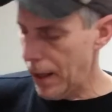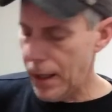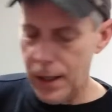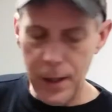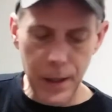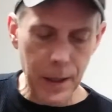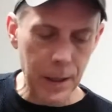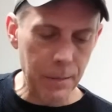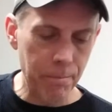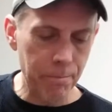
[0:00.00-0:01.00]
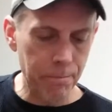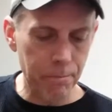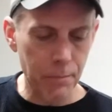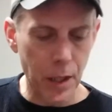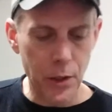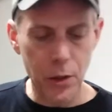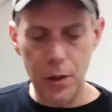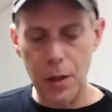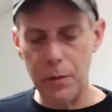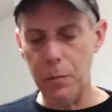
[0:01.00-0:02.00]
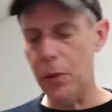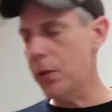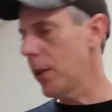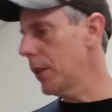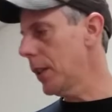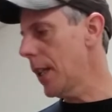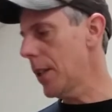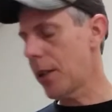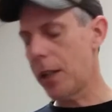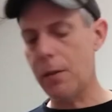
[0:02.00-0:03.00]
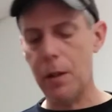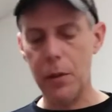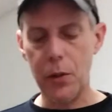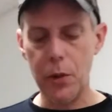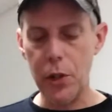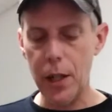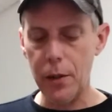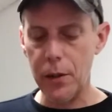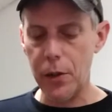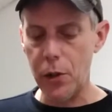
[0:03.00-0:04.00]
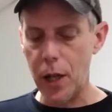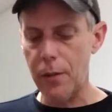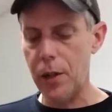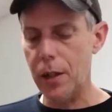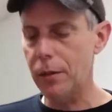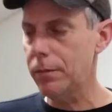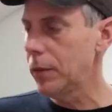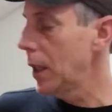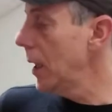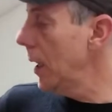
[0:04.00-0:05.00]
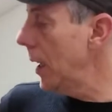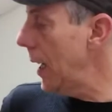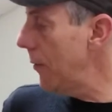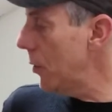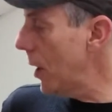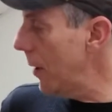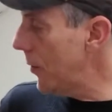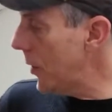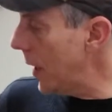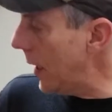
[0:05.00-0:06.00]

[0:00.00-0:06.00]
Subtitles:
I turned off the boost there at the last. Anyway, I'm going to switch channels to the drive channel. Have the drive set